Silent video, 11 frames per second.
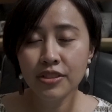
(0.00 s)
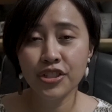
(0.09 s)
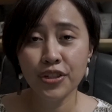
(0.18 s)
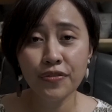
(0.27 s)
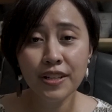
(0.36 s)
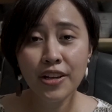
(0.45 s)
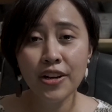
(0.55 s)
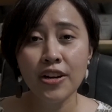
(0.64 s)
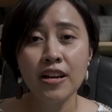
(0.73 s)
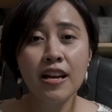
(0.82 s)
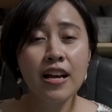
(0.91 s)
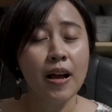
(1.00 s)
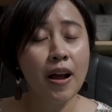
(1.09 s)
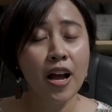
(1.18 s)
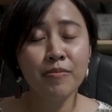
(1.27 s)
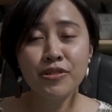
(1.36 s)
shift here.
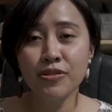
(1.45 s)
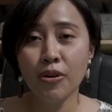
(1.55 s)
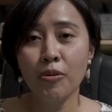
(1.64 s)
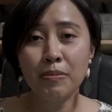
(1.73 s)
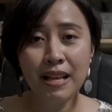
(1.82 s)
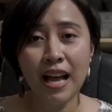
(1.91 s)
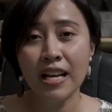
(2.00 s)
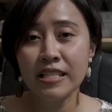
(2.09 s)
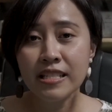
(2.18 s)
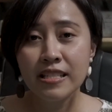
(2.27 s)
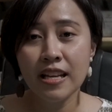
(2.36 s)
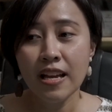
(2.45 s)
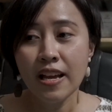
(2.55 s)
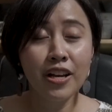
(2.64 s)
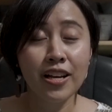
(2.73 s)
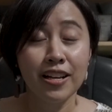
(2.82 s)
I'm so blessed.
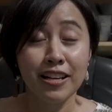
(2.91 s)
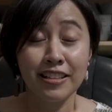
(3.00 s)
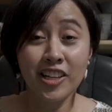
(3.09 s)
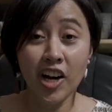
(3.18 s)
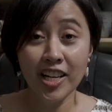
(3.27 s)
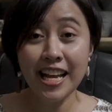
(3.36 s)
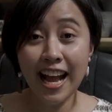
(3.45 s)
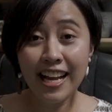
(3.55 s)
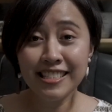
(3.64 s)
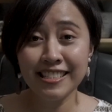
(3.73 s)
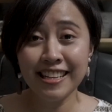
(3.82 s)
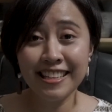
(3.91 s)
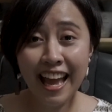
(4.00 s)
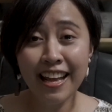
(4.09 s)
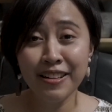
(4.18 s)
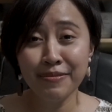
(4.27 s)
God has
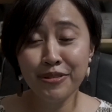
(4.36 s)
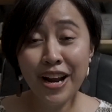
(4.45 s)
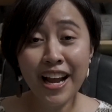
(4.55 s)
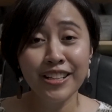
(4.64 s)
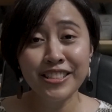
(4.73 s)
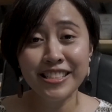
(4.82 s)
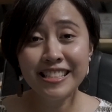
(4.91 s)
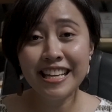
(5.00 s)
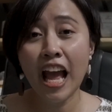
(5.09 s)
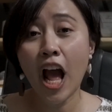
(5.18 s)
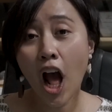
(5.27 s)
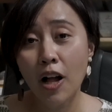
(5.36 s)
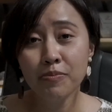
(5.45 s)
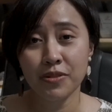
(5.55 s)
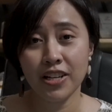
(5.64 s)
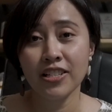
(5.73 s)
again miraculously
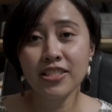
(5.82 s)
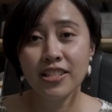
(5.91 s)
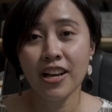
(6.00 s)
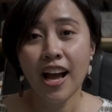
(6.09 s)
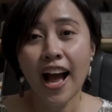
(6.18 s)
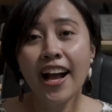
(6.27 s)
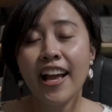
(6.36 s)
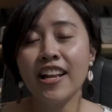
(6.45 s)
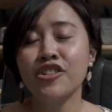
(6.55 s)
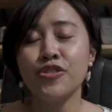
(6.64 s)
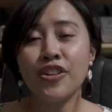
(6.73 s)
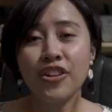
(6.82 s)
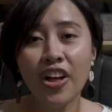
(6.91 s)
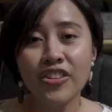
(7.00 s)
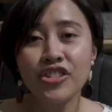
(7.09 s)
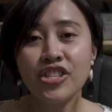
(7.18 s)
helped us again through
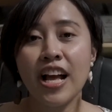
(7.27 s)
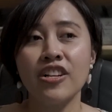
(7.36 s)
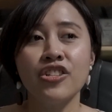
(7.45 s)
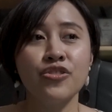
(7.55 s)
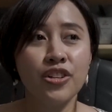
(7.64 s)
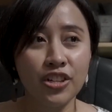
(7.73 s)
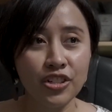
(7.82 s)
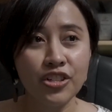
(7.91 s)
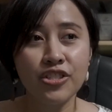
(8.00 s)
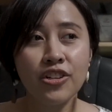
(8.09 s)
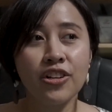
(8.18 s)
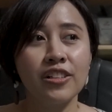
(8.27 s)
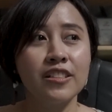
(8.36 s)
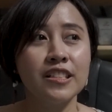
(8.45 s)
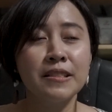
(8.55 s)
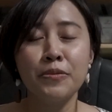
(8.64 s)
another challenge, through another
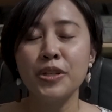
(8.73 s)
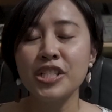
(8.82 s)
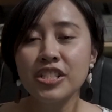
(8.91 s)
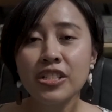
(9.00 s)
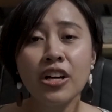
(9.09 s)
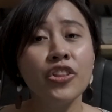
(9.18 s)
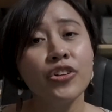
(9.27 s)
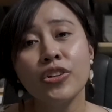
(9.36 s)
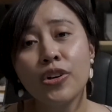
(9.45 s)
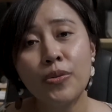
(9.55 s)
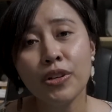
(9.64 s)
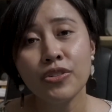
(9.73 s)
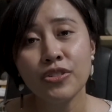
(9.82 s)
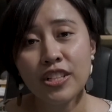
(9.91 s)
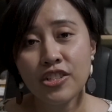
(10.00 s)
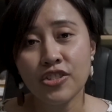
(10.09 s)
struggle. We're still undergoing
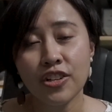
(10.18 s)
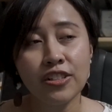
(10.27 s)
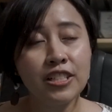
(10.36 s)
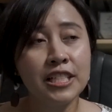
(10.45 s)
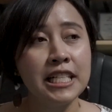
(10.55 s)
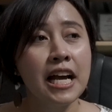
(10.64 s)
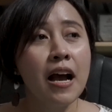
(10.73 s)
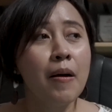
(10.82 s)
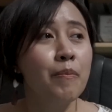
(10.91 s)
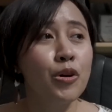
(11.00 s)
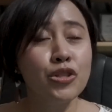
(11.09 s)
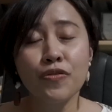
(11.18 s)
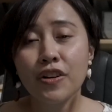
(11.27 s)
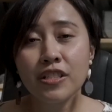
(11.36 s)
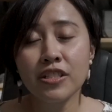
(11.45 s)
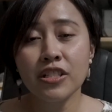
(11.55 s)
through that struggle. Most of
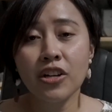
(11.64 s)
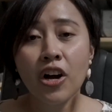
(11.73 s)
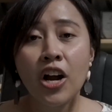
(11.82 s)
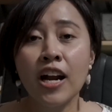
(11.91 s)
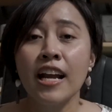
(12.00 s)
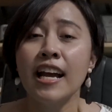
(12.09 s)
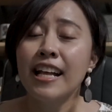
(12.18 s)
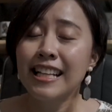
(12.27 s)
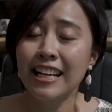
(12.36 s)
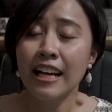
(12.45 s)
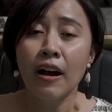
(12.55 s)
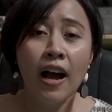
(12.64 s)
us still are. Like